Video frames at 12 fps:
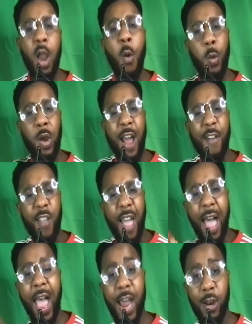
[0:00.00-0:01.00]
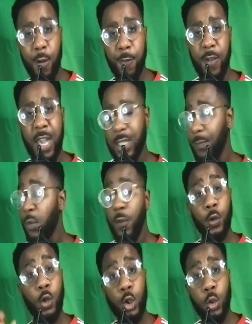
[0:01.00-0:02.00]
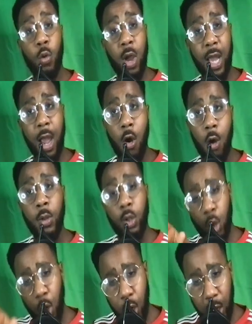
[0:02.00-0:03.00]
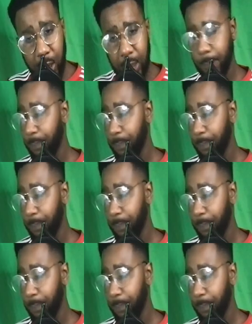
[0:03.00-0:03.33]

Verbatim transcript: We're going to have to hide our face. For those who work at home, you're lucky.